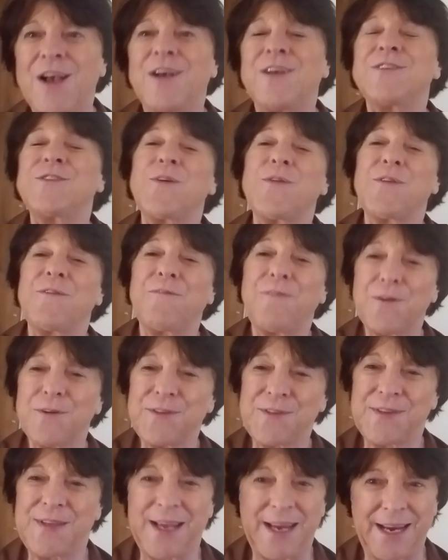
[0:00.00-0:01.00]
So the
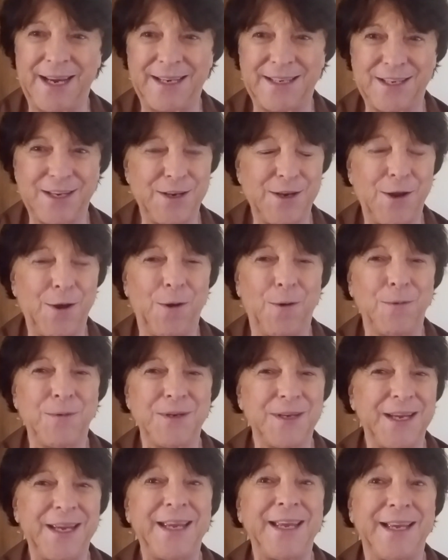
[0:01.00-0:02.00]
first thing to
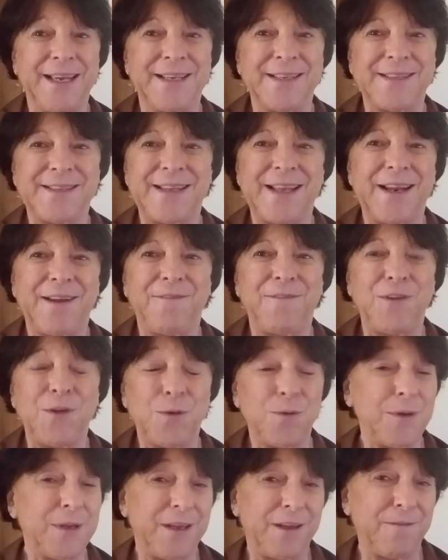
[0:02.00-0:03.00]
note is that if
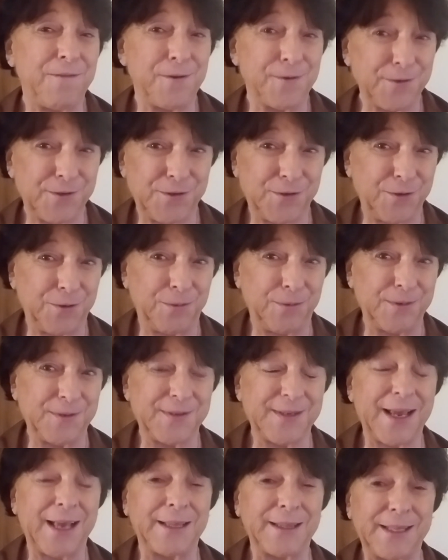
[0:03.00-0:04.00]
you give your
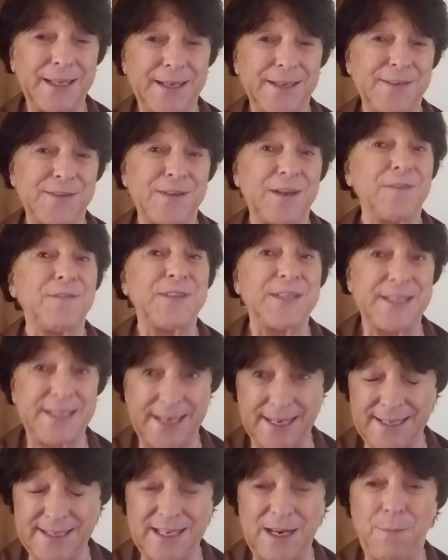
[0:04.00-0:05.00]
students a list of
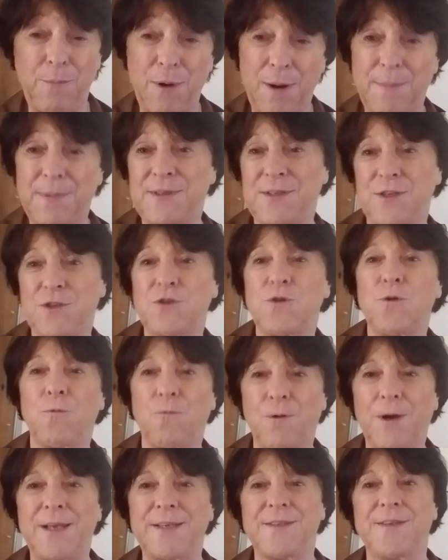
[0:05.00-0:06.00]
60 prepositional
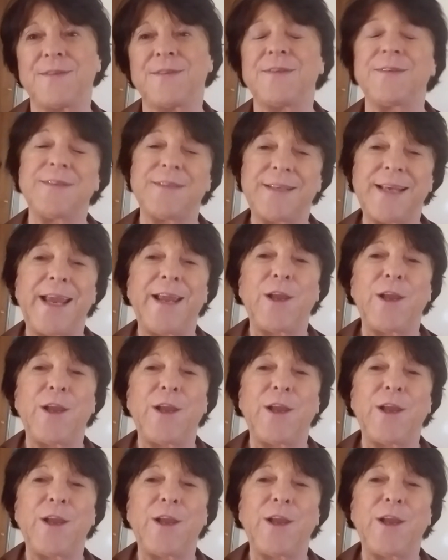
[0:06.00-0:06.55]
phrases and say,